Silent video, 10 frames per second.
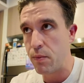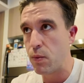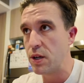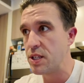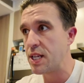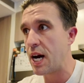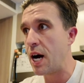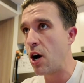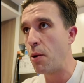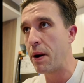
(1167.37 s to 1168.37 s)
was
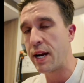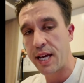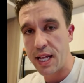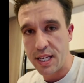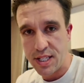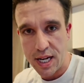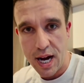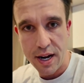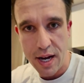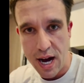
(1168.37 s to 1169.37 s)
hoping I'd get this in
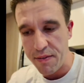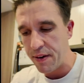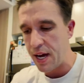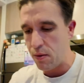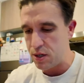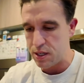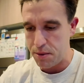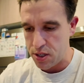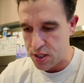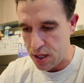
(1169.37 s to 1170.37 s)
under half an hour, which I
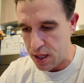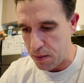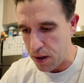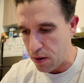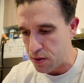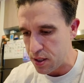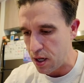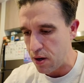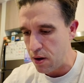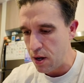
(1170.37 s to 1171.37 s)
most certainly will.
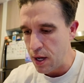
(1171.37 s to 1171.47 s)
So